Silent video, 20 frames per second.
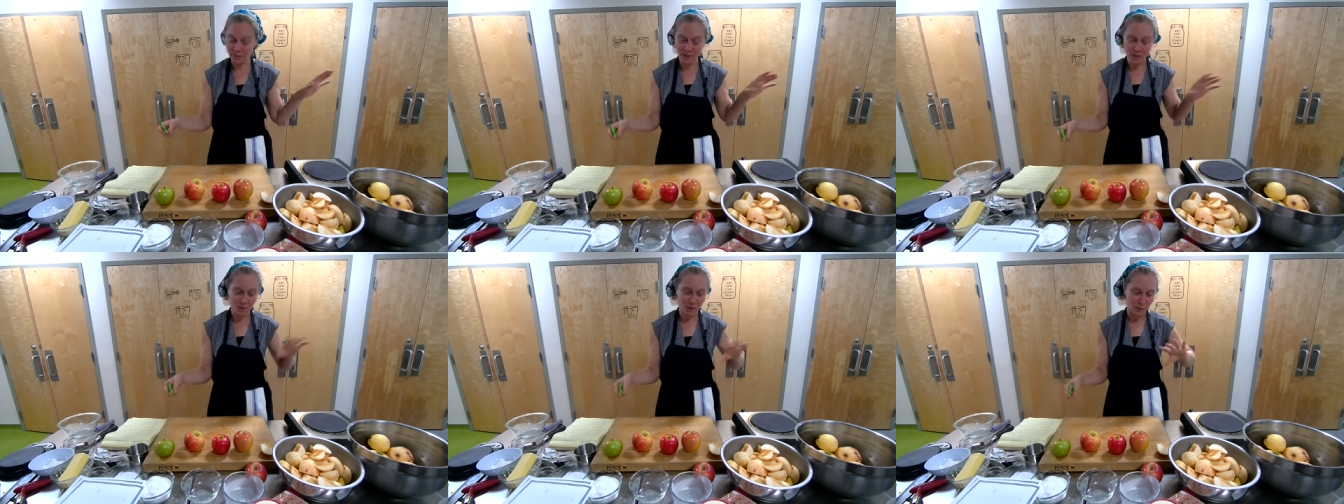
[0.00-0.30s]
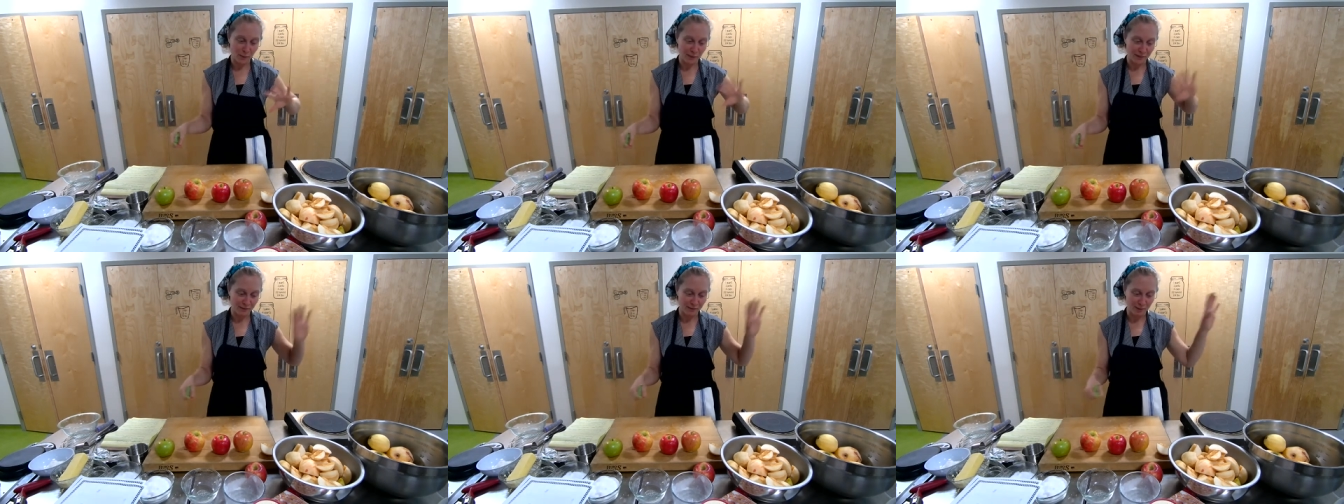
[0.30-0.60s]
So I
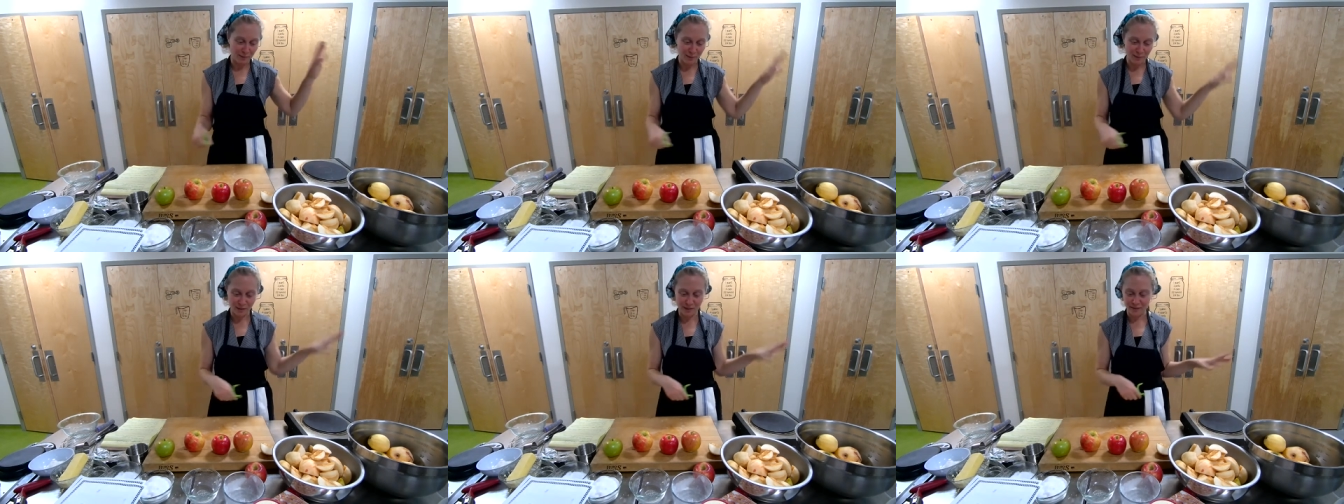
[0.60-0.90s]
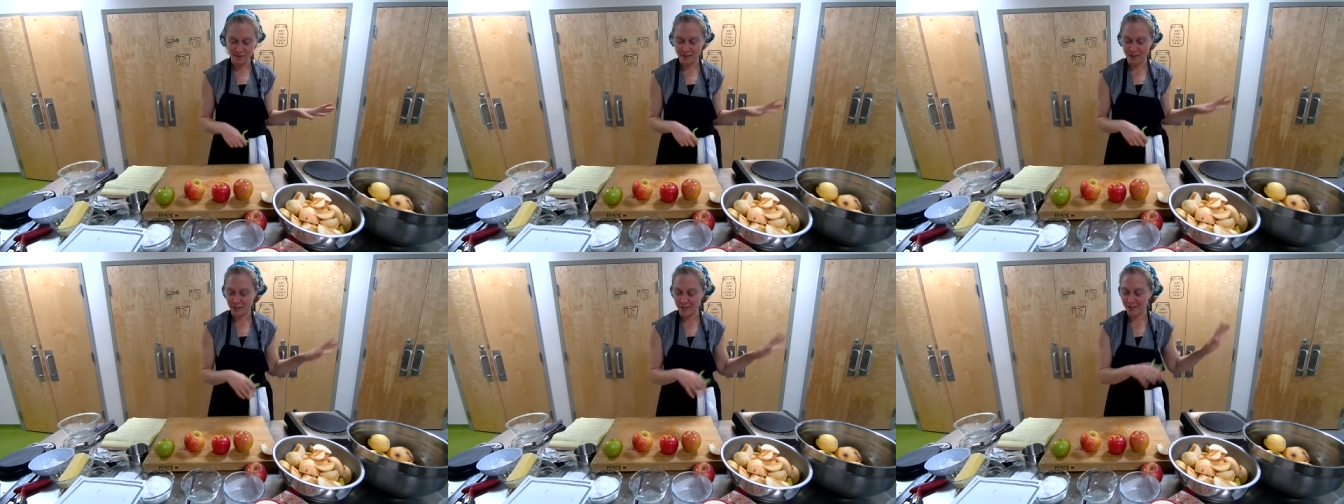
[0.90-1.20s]
went from sort of
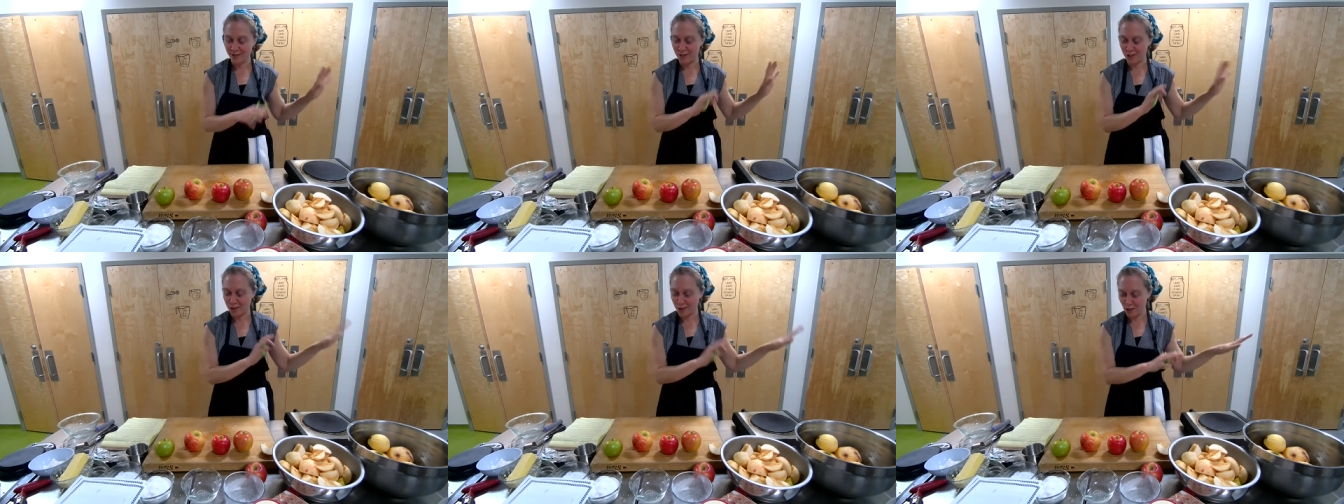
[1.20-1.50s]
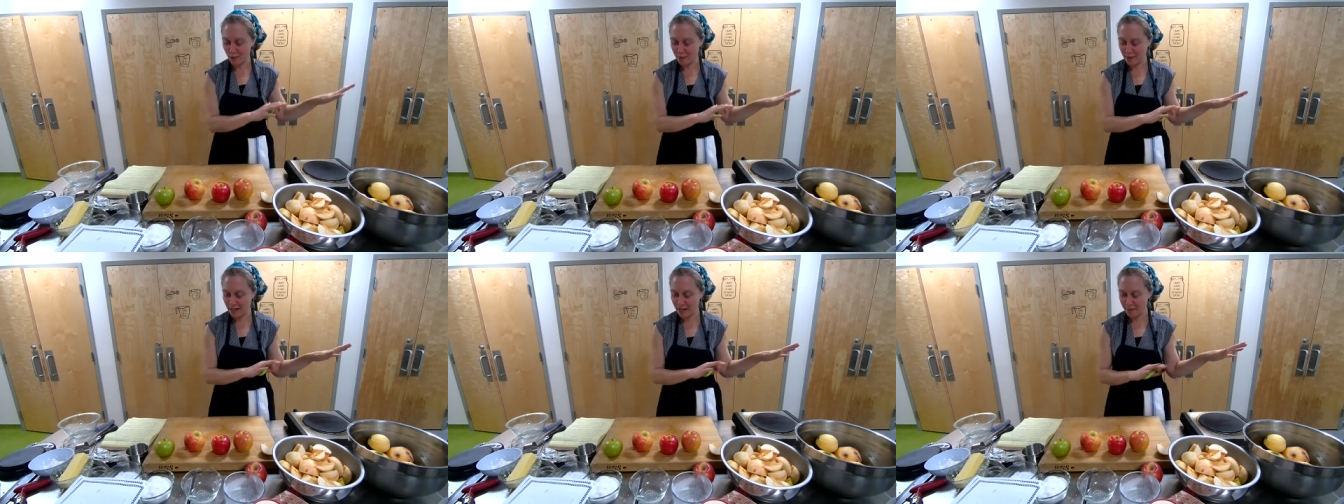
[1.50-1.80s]
the
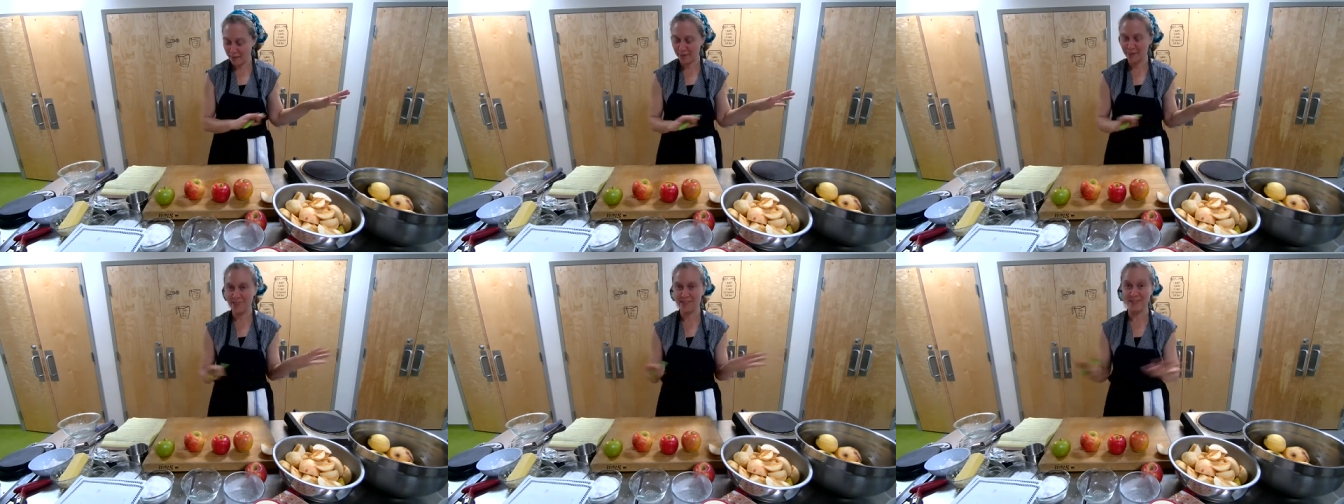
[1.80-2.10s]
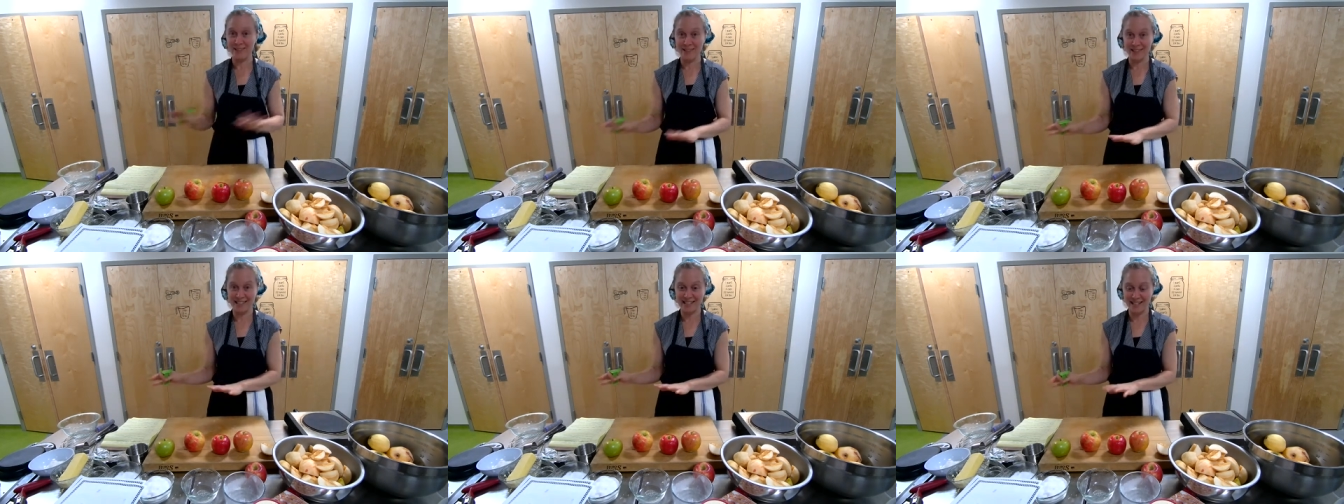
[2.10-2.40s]
German apple
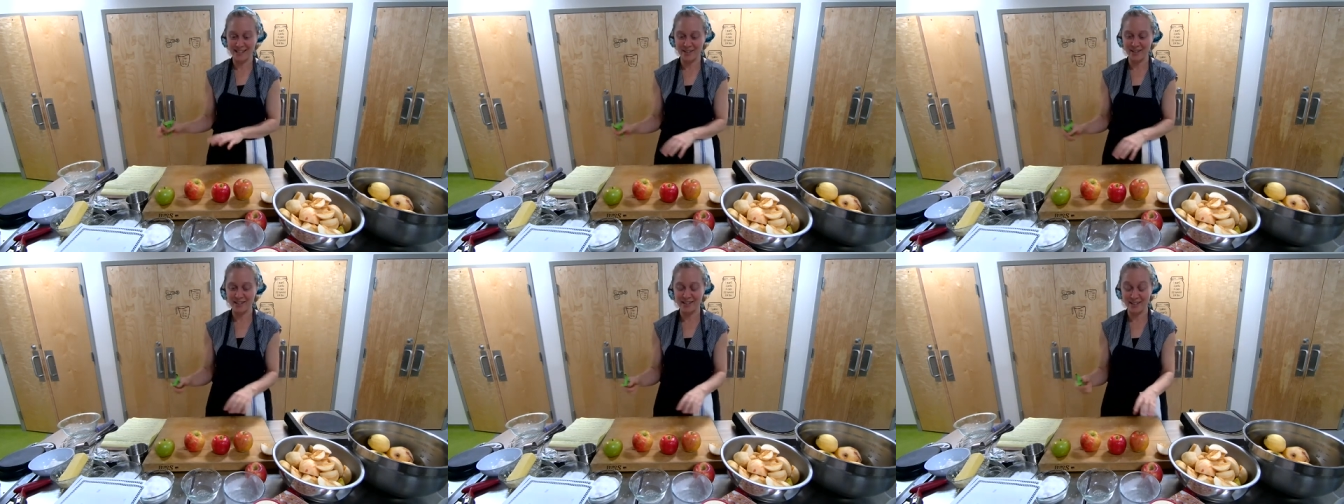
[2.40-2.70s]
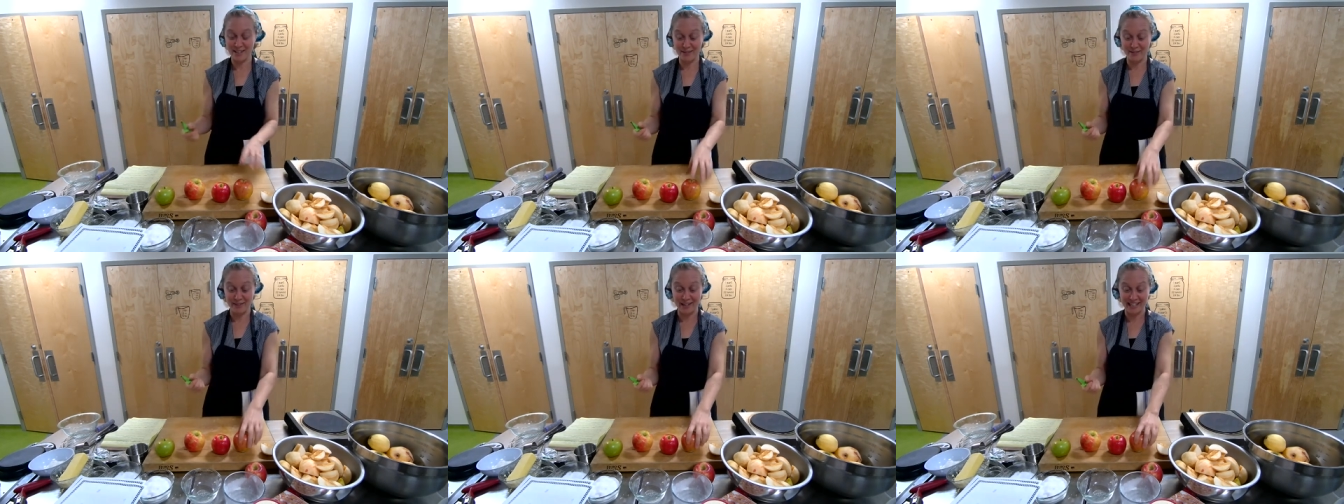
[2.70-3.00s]
desserts to
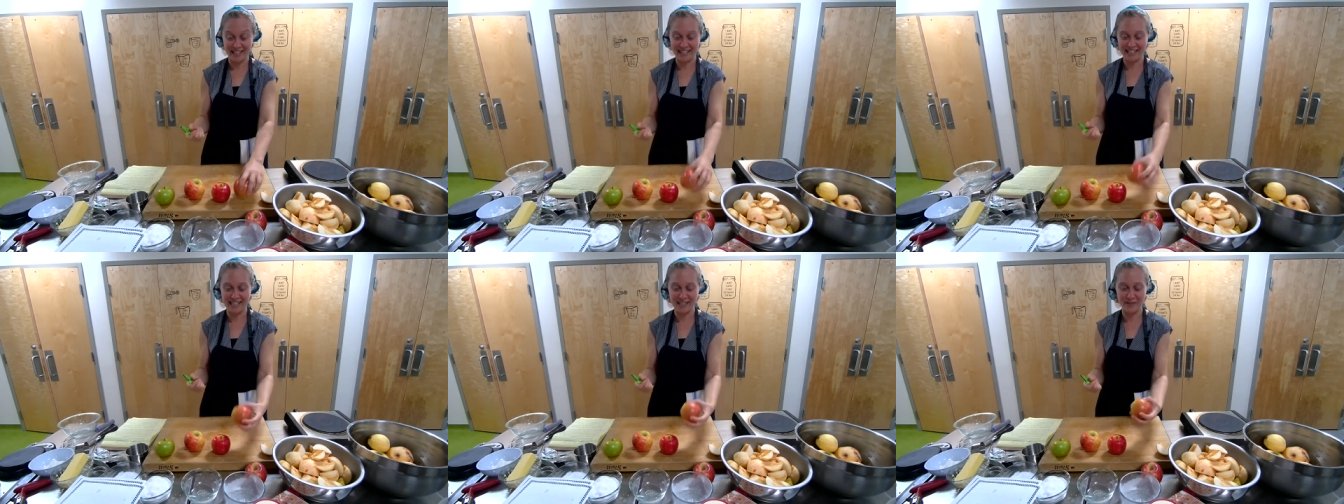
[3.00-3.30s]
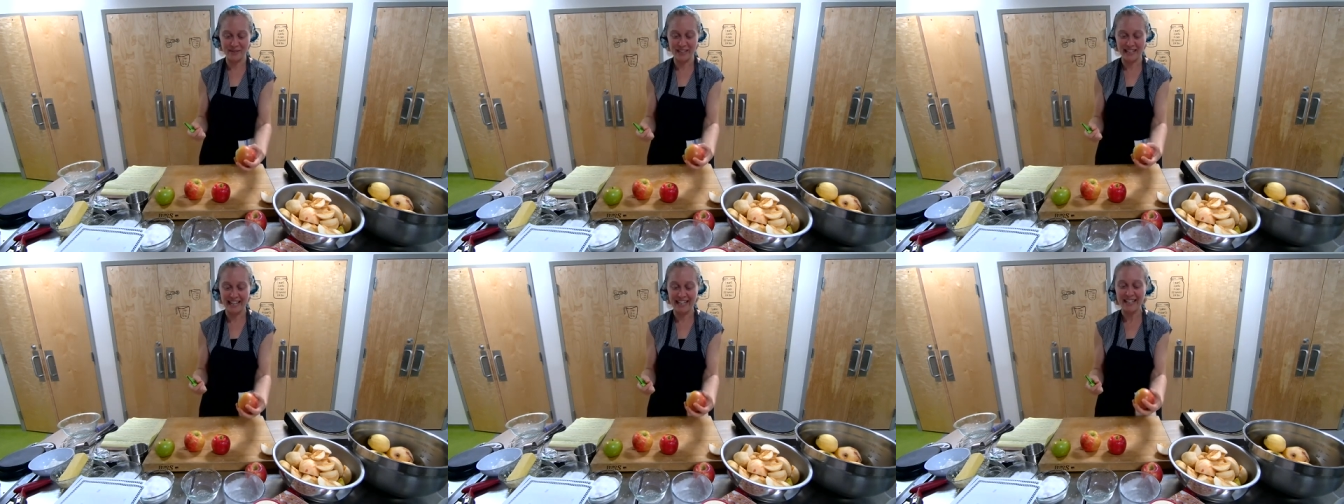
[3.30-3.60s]
the French this
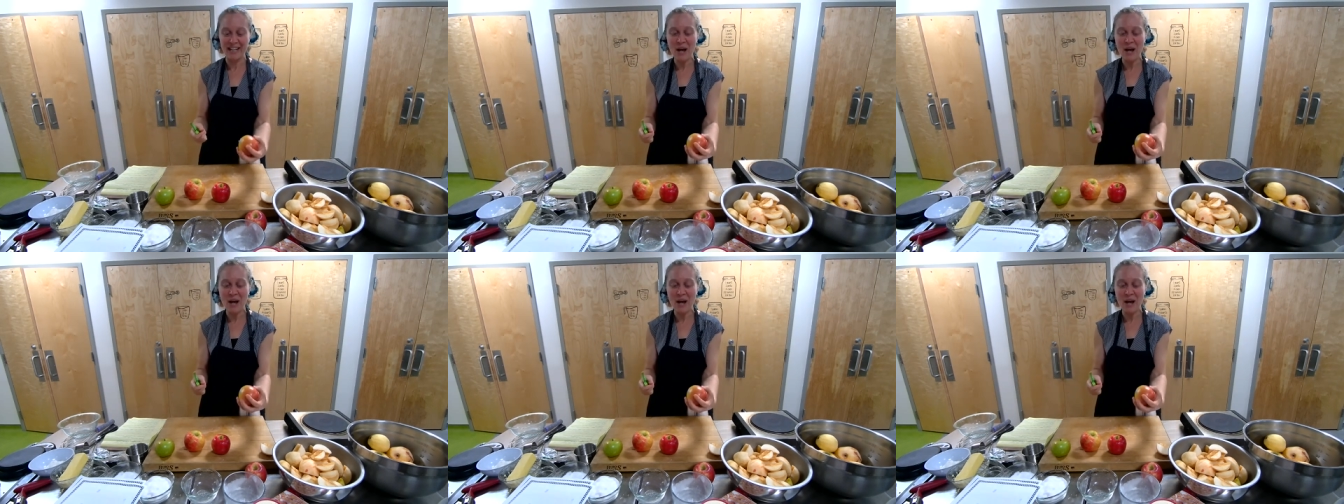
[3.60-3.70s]
weekend.